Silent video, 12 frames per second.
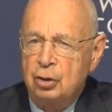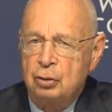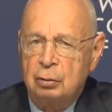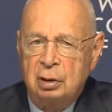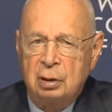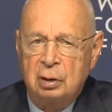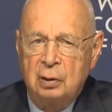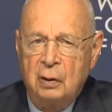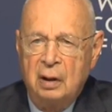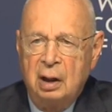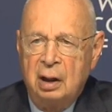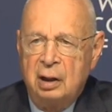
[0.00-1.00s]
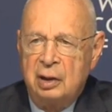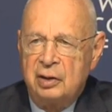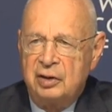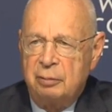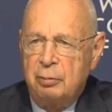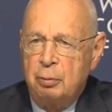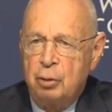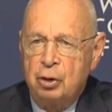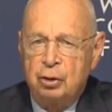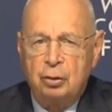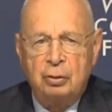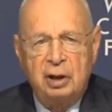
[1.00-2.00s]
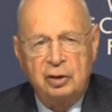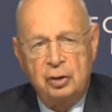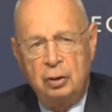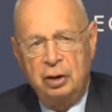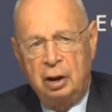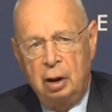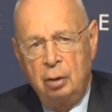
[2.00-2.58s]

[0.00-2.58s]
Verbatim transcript: me back if I act prematurely because of